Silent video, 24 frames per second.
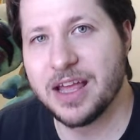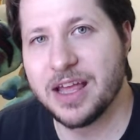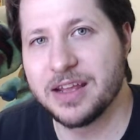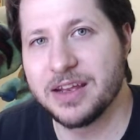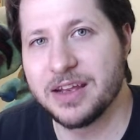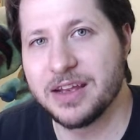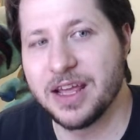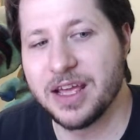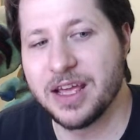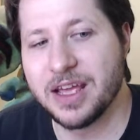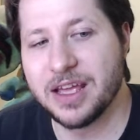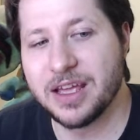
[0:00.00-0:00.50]

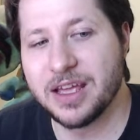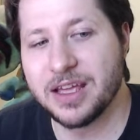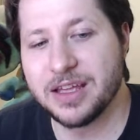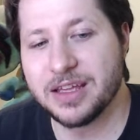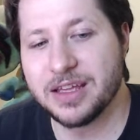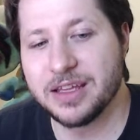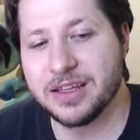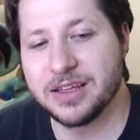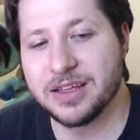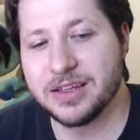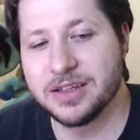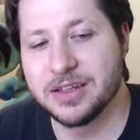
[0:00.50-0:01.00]

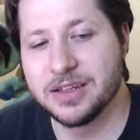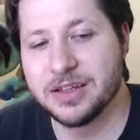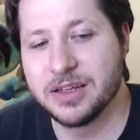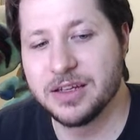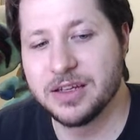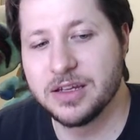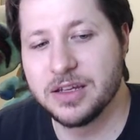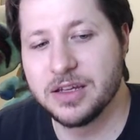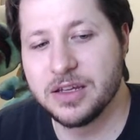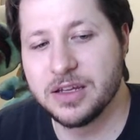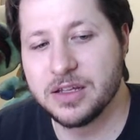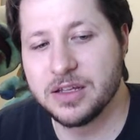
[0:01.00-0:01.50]
a
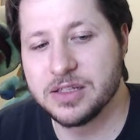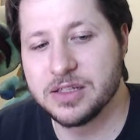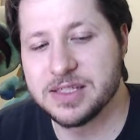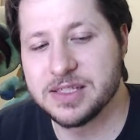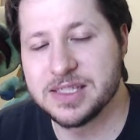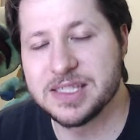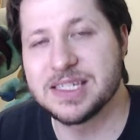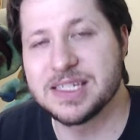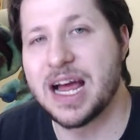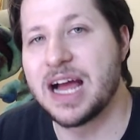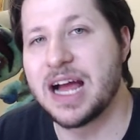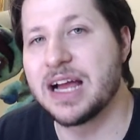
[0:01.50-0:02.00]

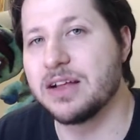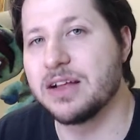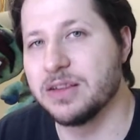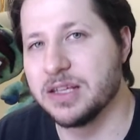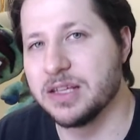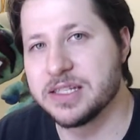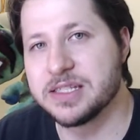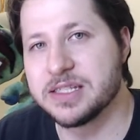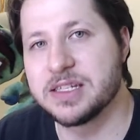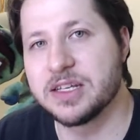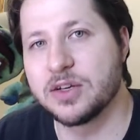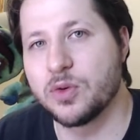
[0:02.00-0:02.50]

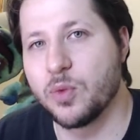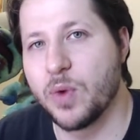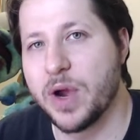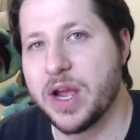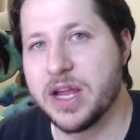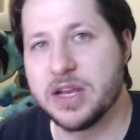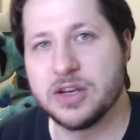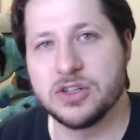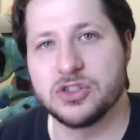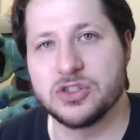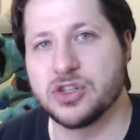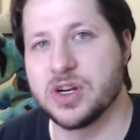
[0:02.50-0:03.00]
stylistic way
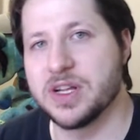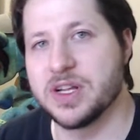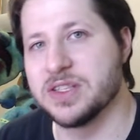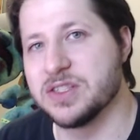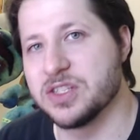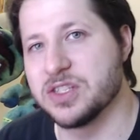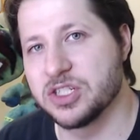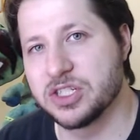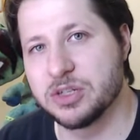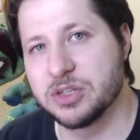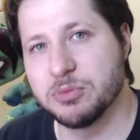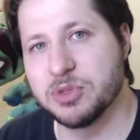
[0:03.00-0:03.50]
to
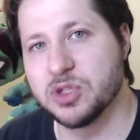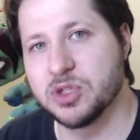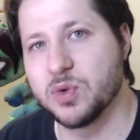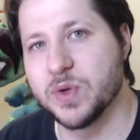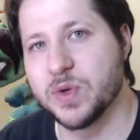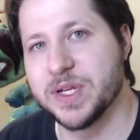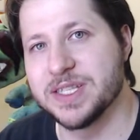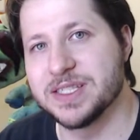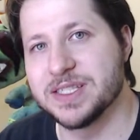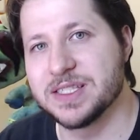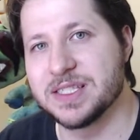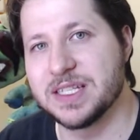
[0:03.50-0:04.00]
transition
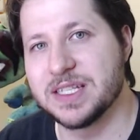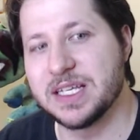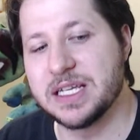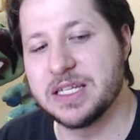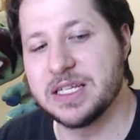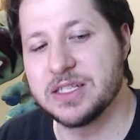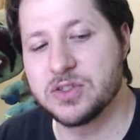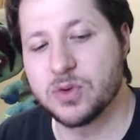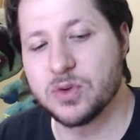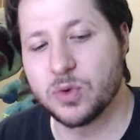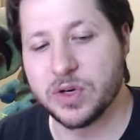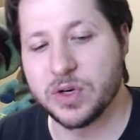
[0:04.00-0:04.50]
between
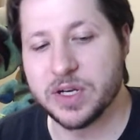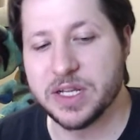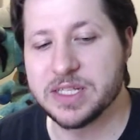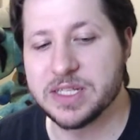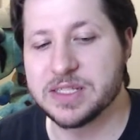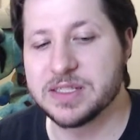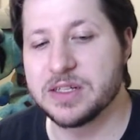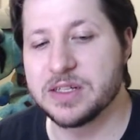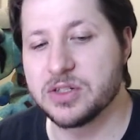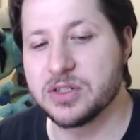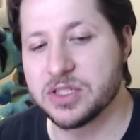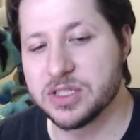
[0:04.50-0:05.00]
scenes, or is
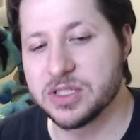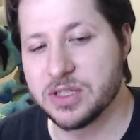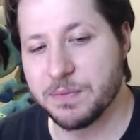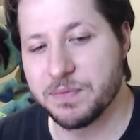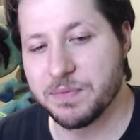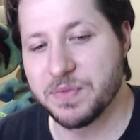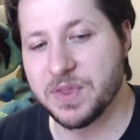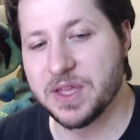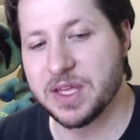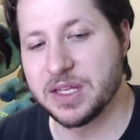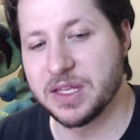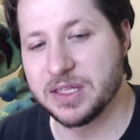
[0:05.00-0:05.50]
there
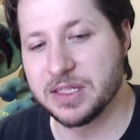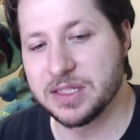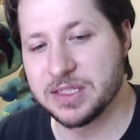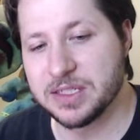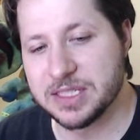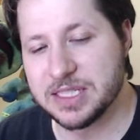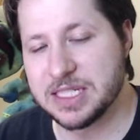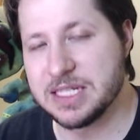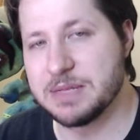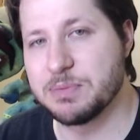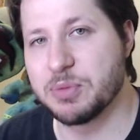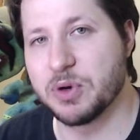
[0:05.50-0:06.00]
something
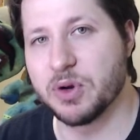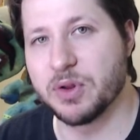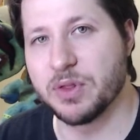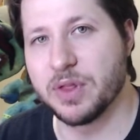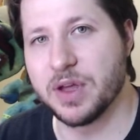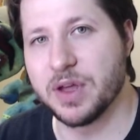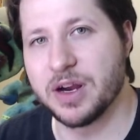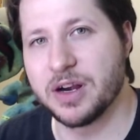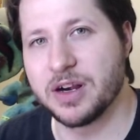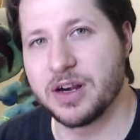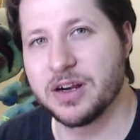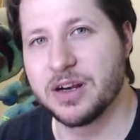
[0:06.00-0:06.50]
deeper
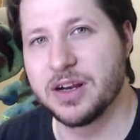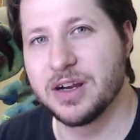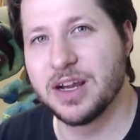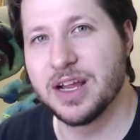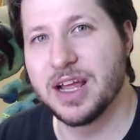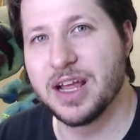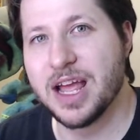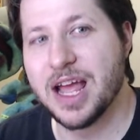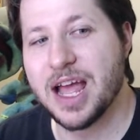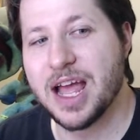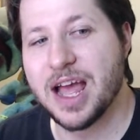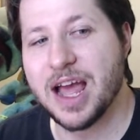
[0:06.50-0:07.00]
there?
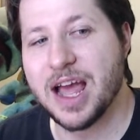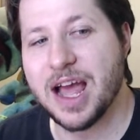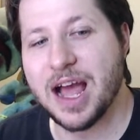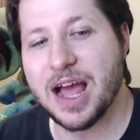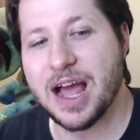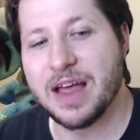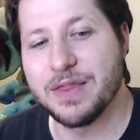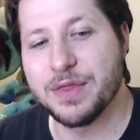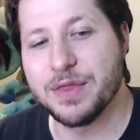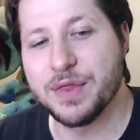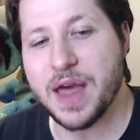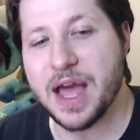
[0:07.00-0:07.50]

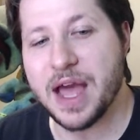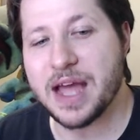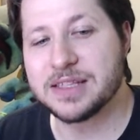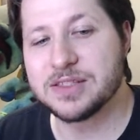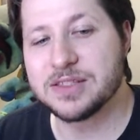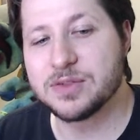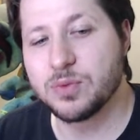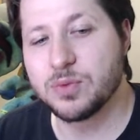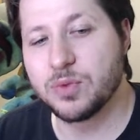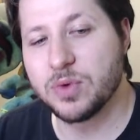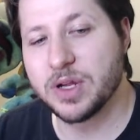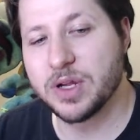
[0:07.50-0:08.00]
That's
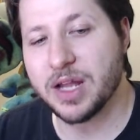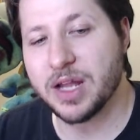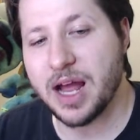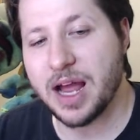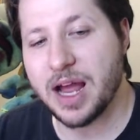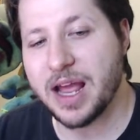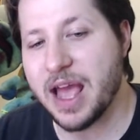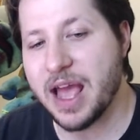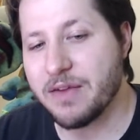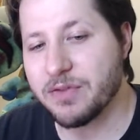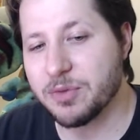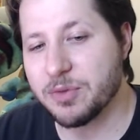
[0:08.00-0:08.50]
what I
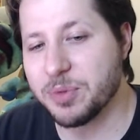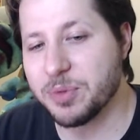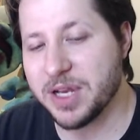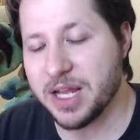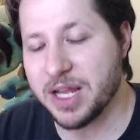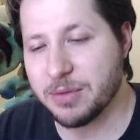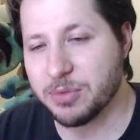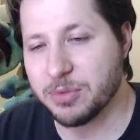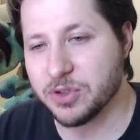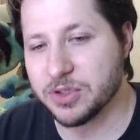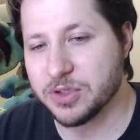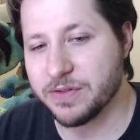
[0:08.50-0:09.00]
haven't been
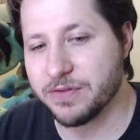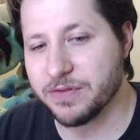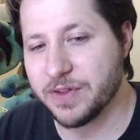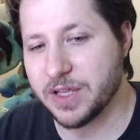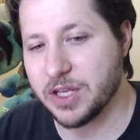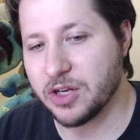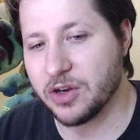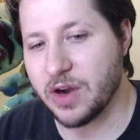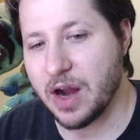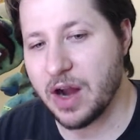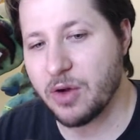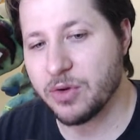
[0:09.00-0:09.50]
able to
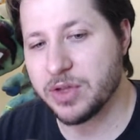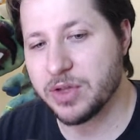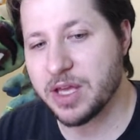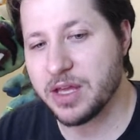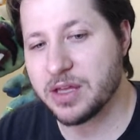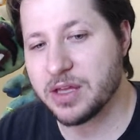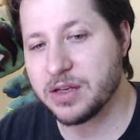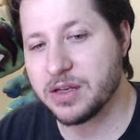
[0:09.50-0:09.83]
figure out yet.